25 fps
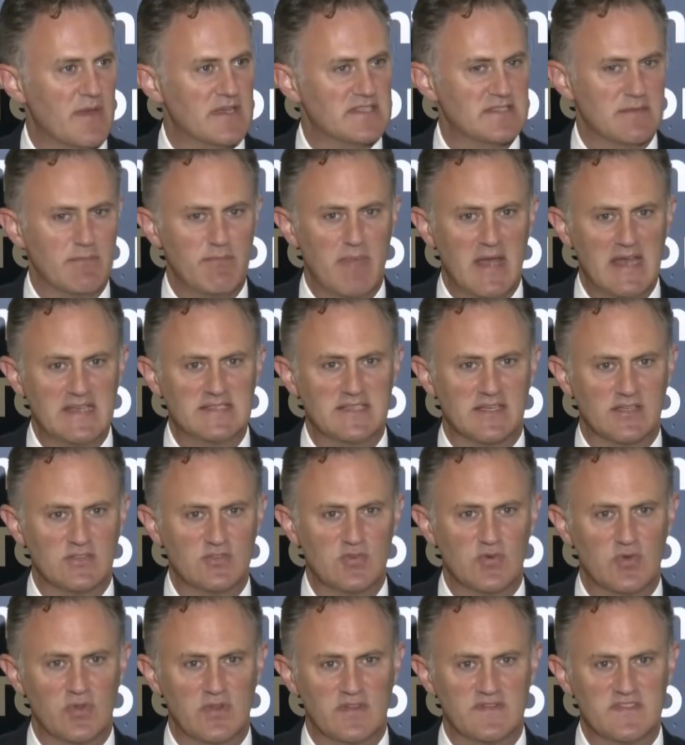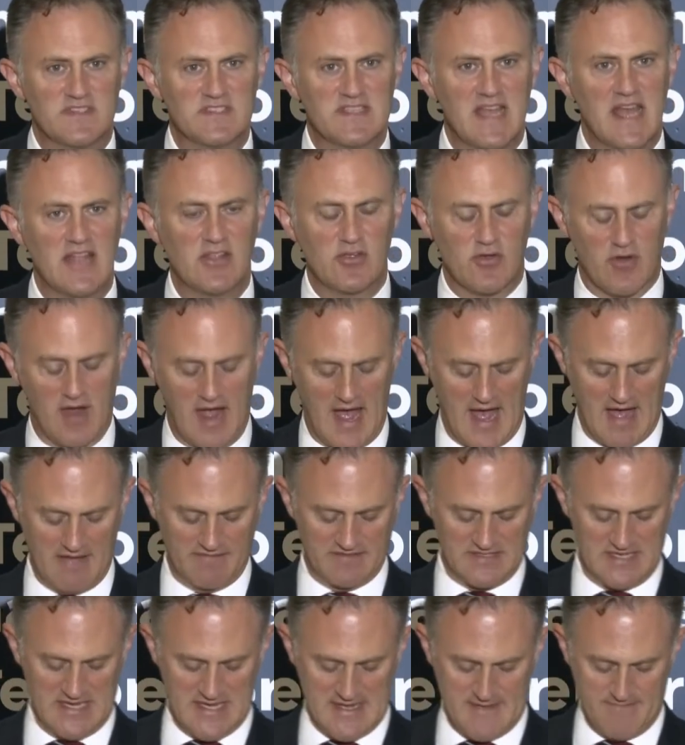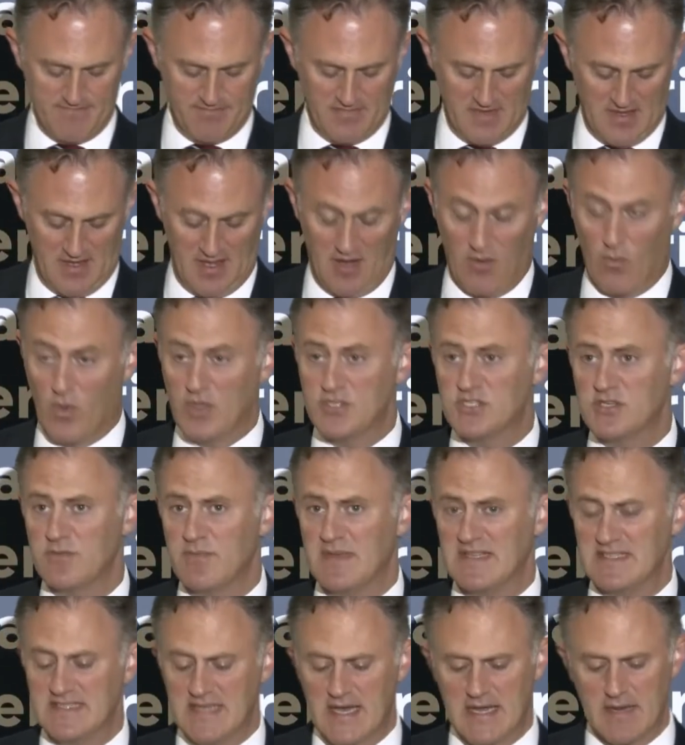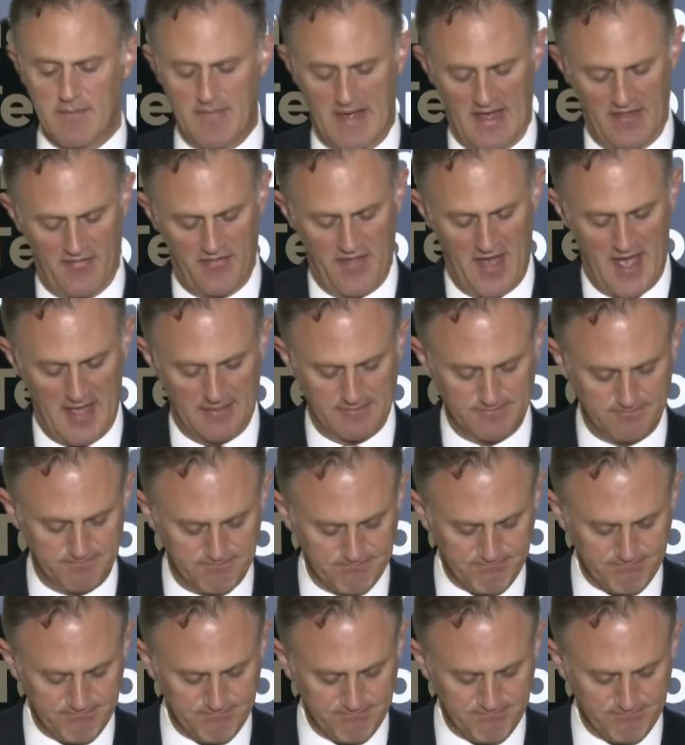as a basic tool of statecraft, and what should be done about that.